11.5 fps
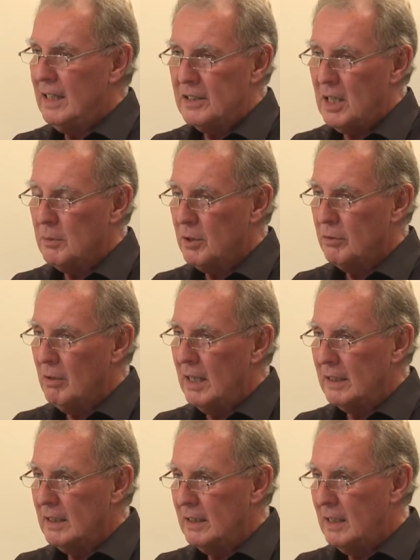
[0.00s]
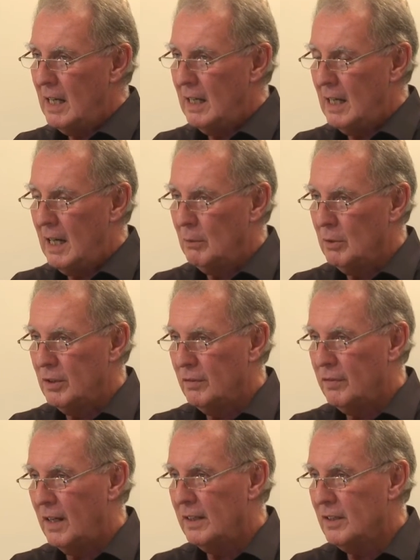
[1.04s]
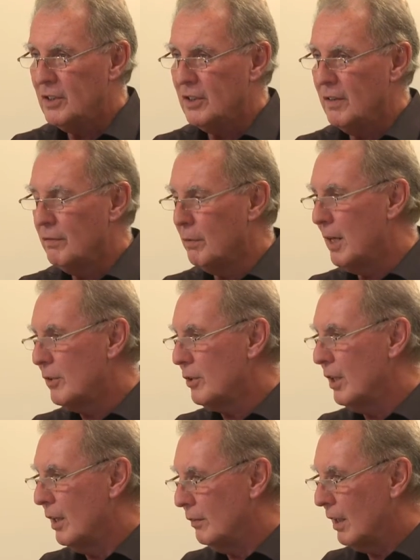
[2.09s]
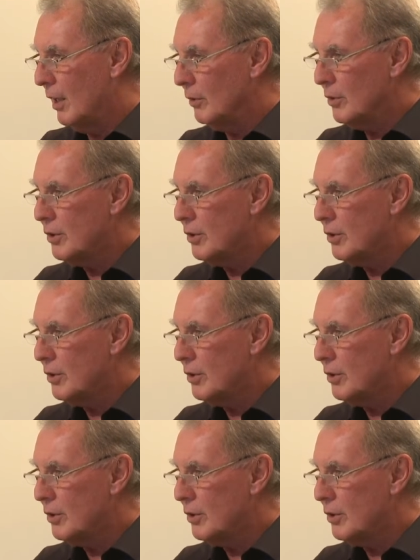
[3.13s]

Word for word: That's absolutely right, and yeah. I would define this as information overload.